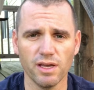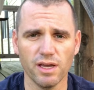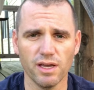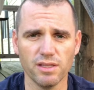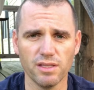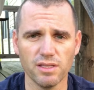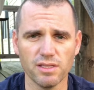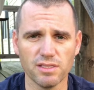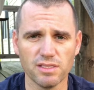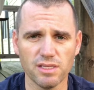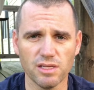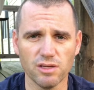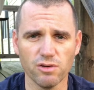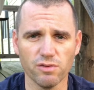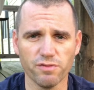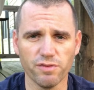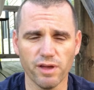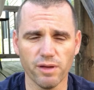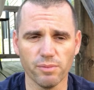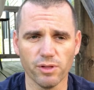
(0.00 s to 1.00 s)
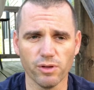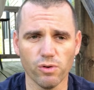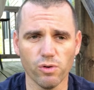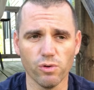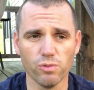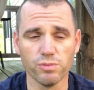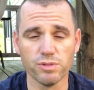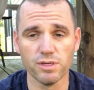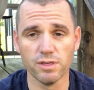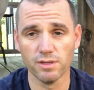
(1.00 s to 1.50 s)
and then the single-family
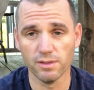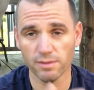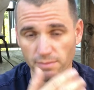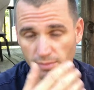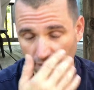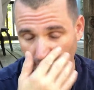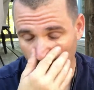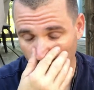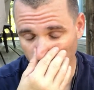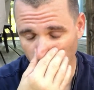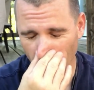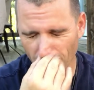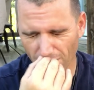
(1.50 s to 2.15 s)
homes, there